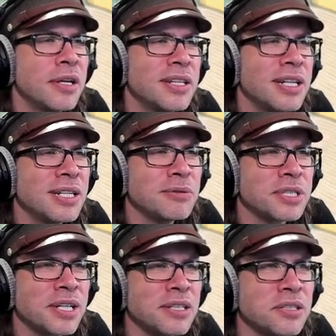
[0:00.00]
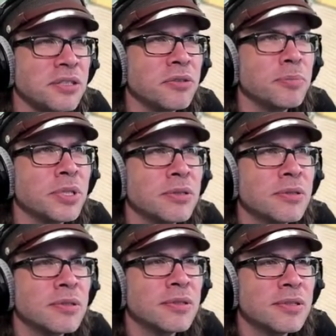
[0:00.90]
And then it was kind of stupid,
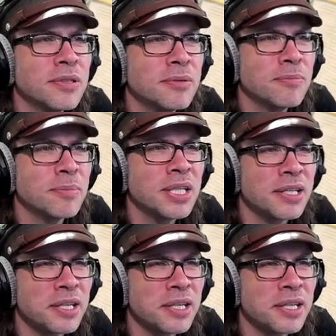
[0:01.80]
being